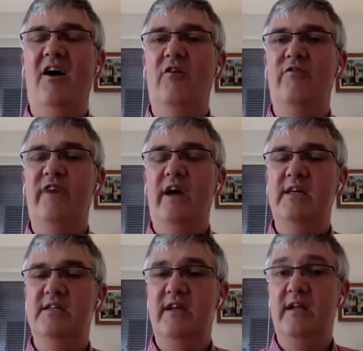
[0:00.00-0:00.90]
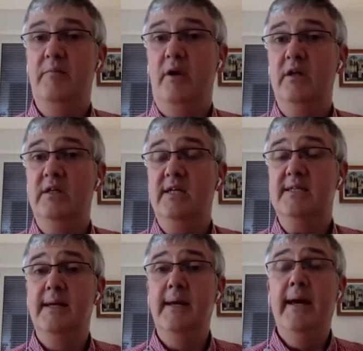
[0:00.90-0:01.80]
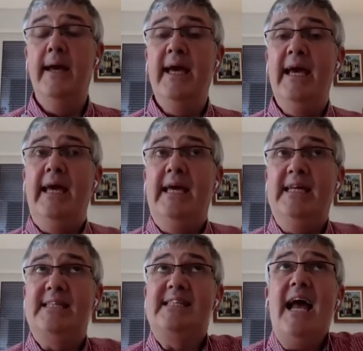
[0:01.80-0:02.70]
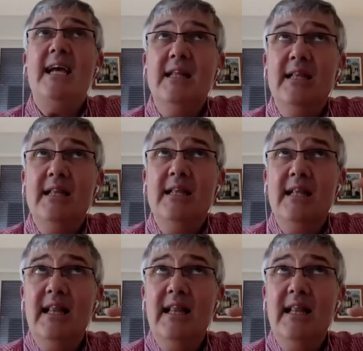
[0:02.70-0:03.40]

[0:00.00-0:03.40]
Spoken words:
of Israeli politics. His second